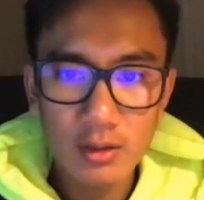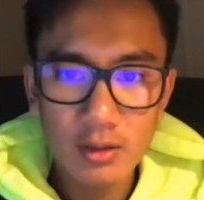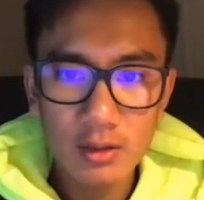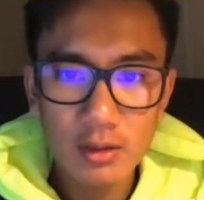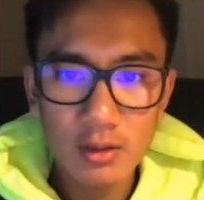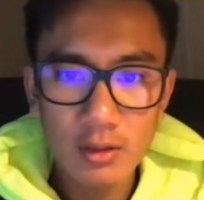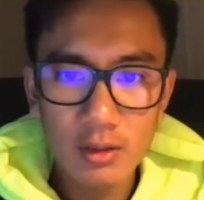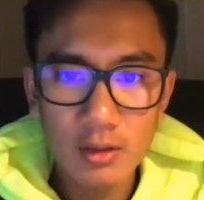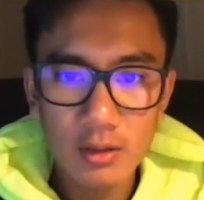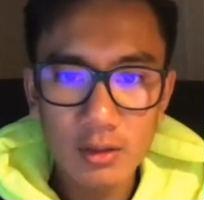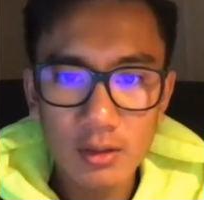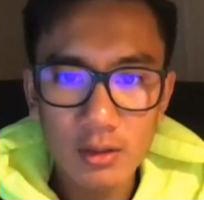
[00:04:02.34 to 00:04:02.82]

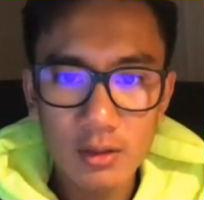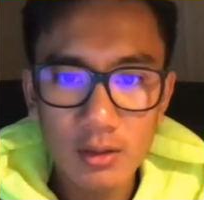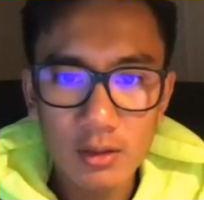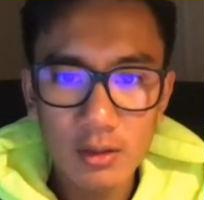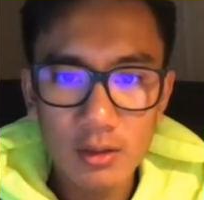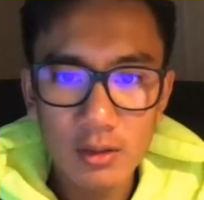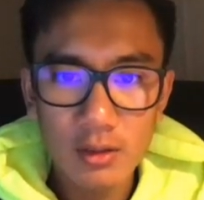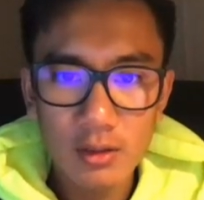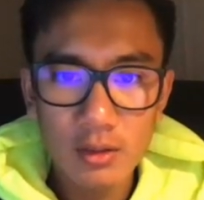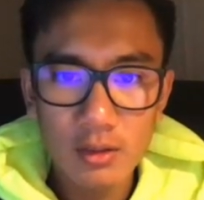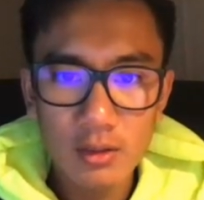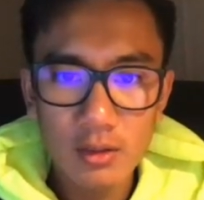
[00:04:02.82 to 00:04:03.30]

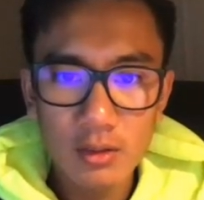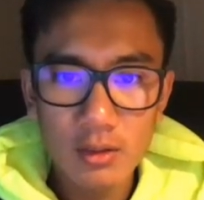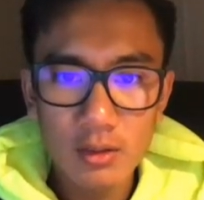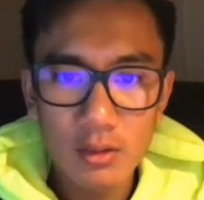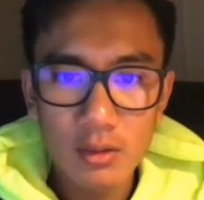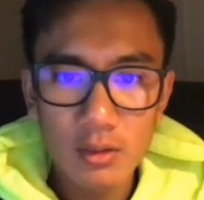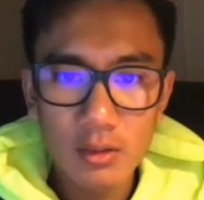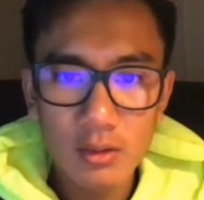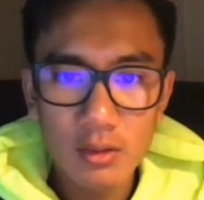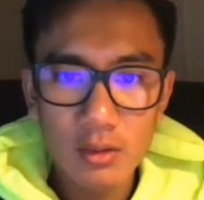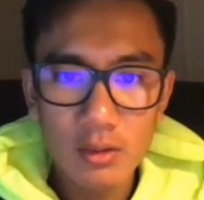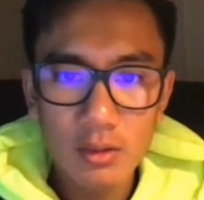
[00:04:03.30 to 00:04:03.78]

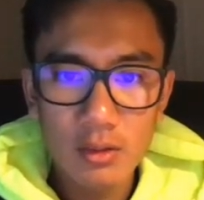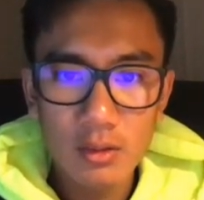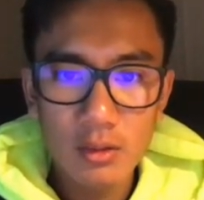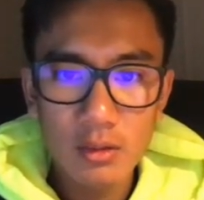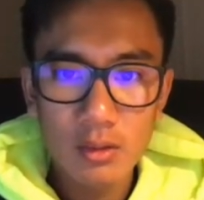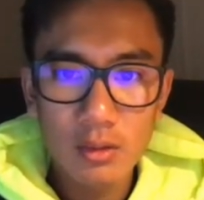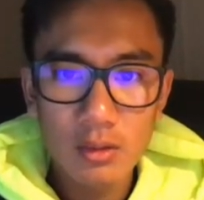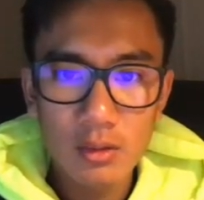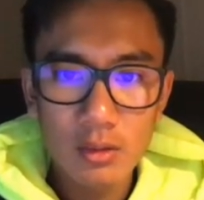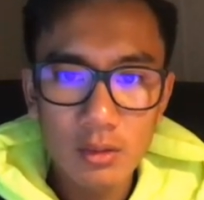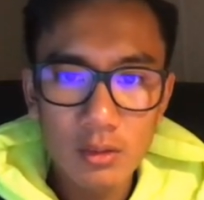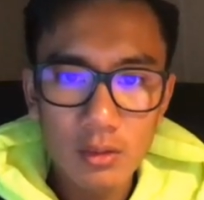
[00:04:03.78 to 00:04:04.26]

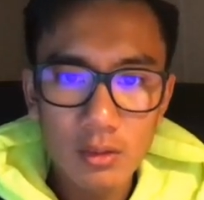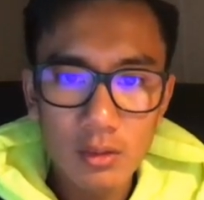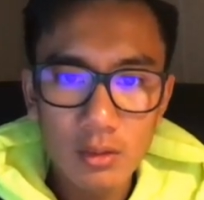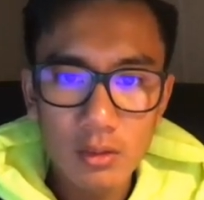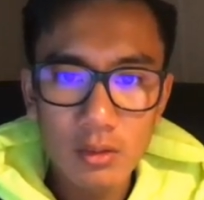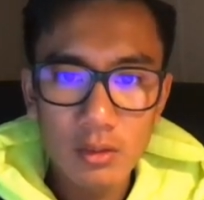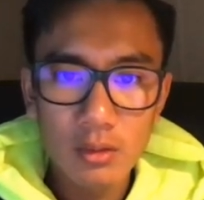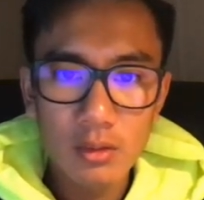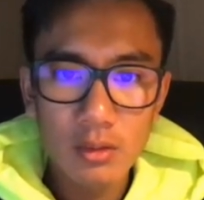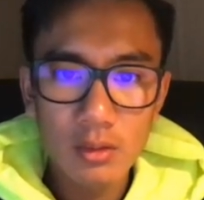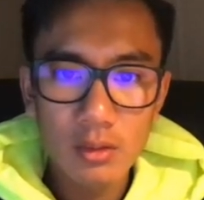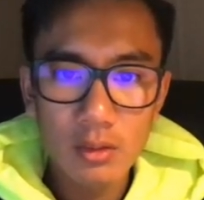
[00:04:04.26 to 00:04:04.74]

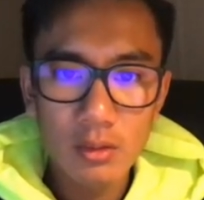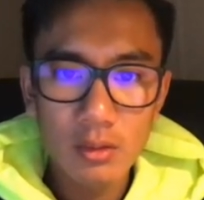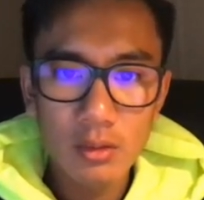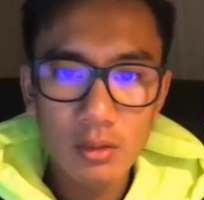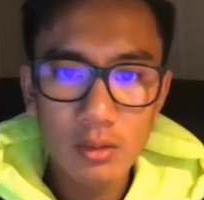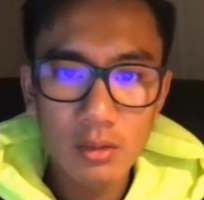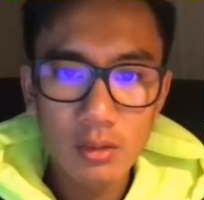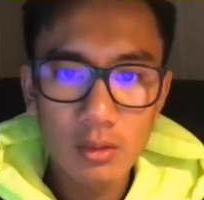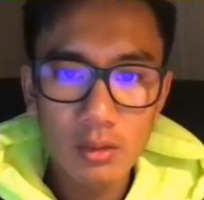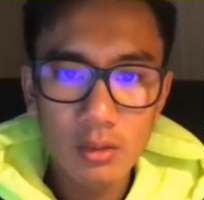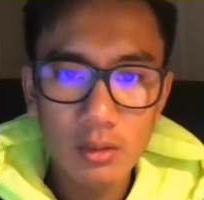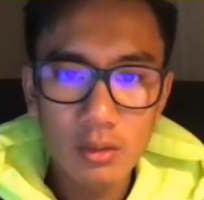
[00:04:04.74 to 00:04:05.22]

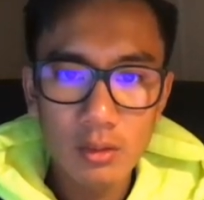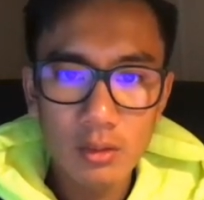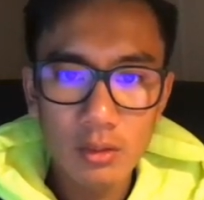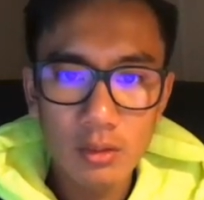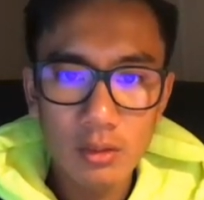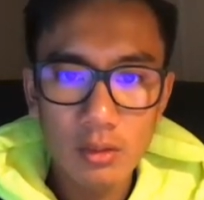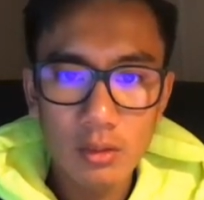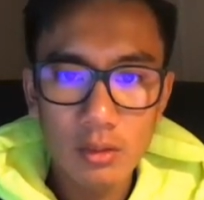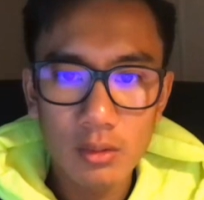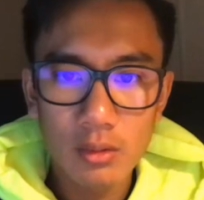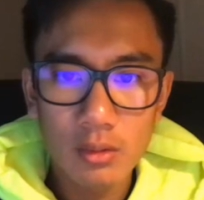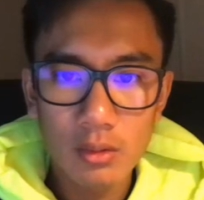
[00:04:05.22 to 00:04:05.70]

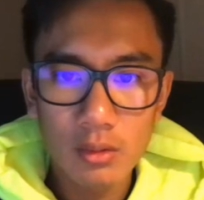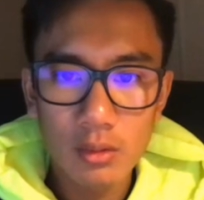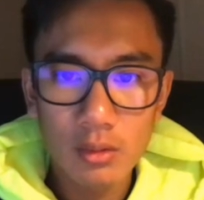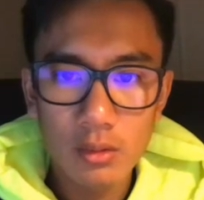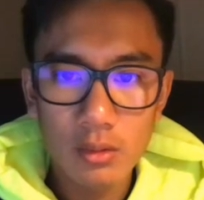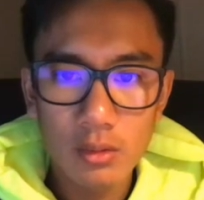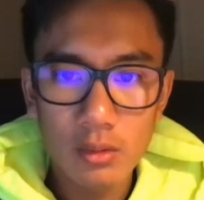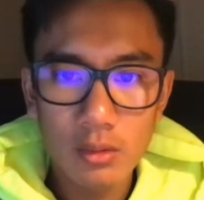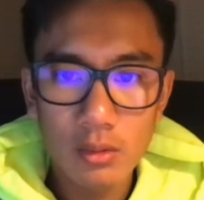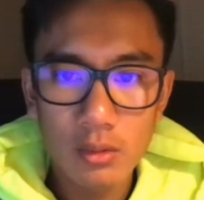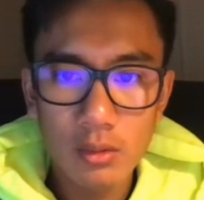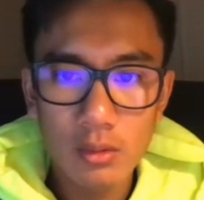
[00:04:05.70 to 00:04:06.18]

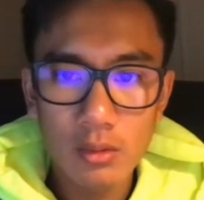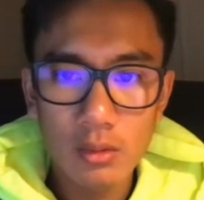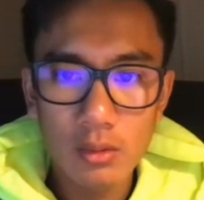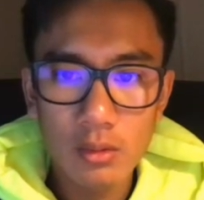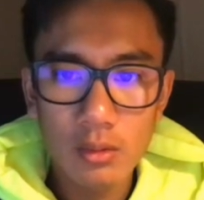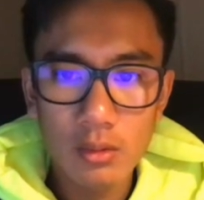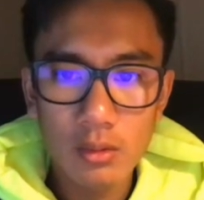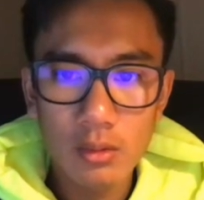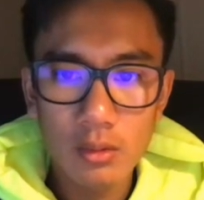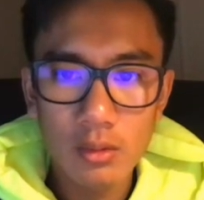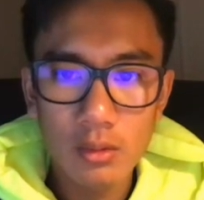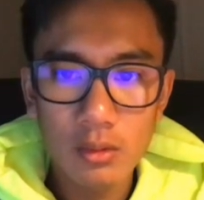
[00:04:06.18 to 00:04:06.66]

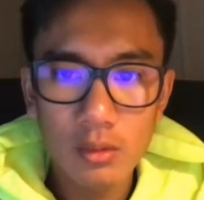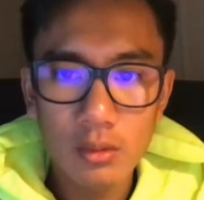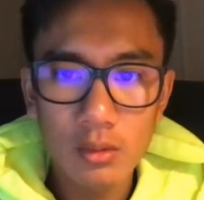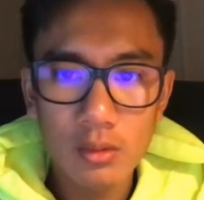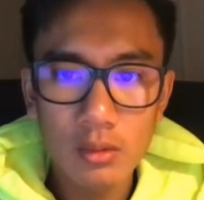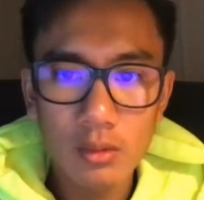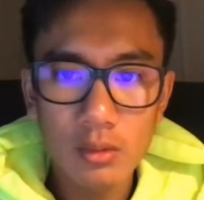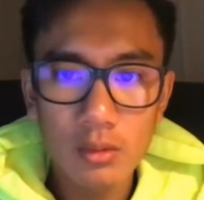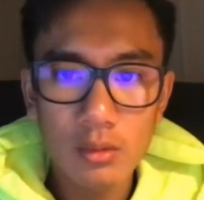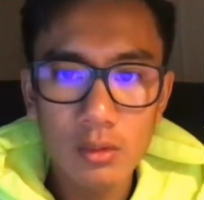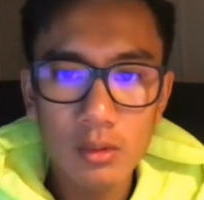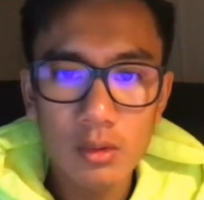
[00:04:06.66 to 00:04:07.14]

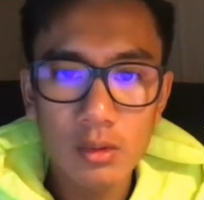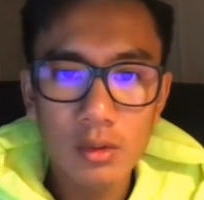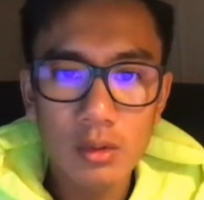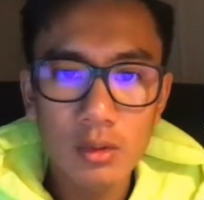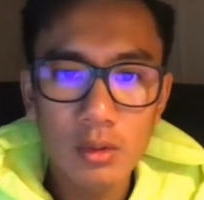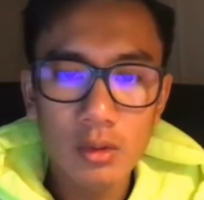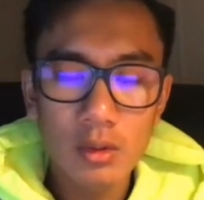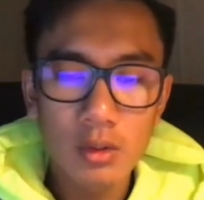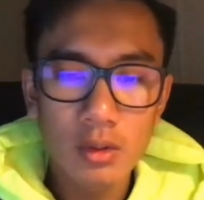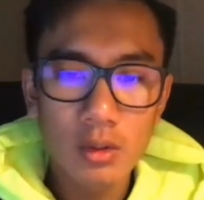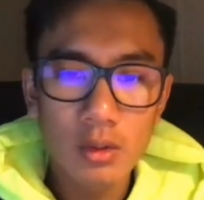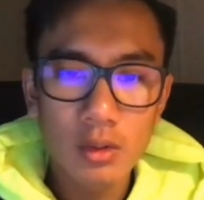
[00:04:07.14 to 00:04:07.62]

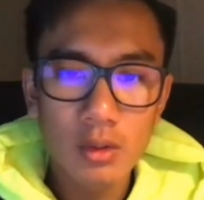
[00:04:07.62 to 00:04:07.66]
[no speech]